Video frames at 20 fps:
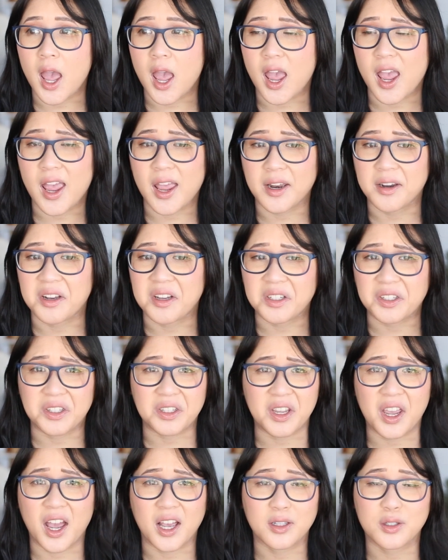And
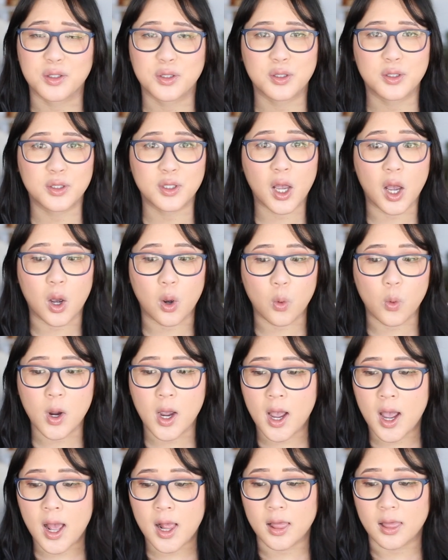yeah,
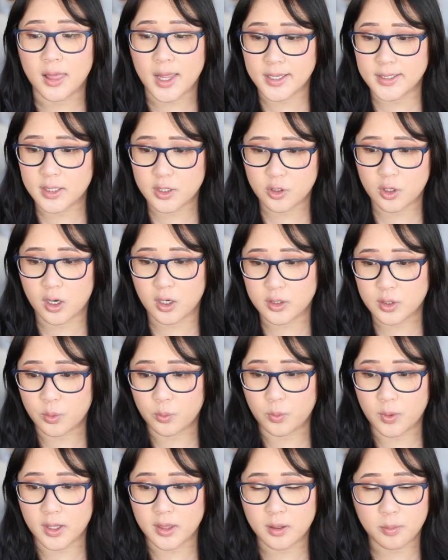so let's start
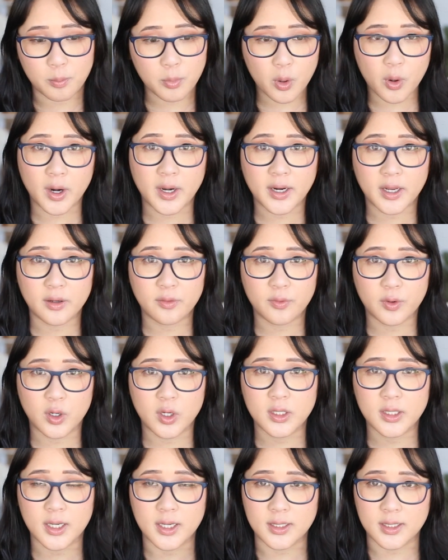with Point Hunt
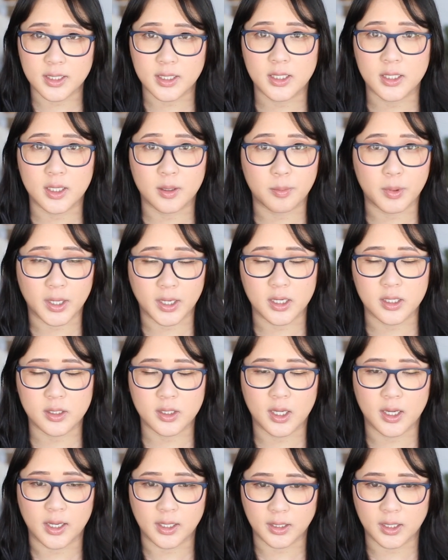first, because this is the
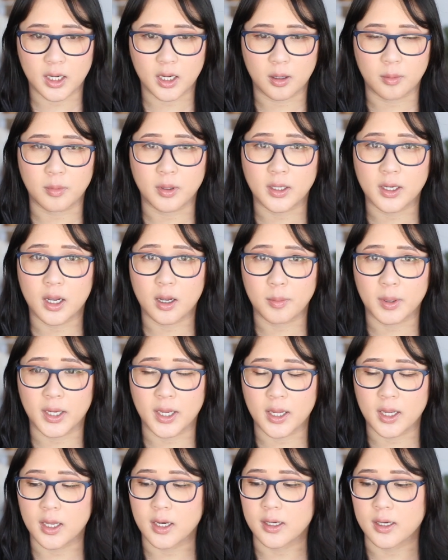biggest income coming
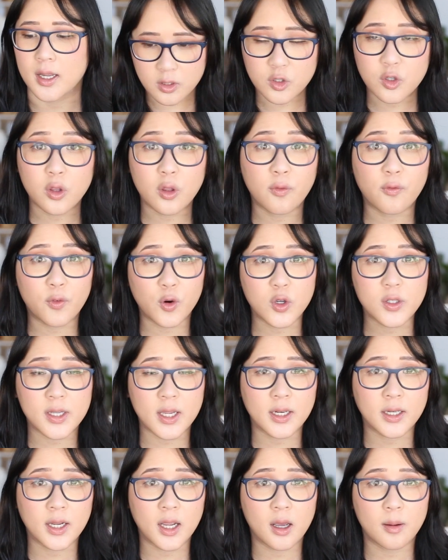in. So the first
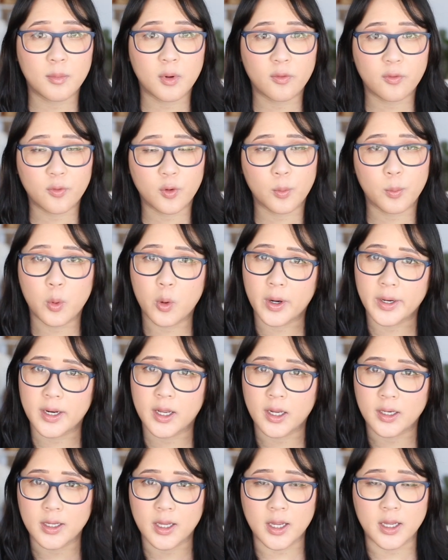income for Point
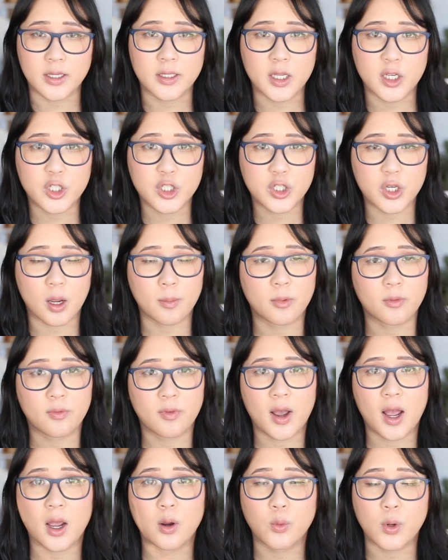Hunt is Shopify.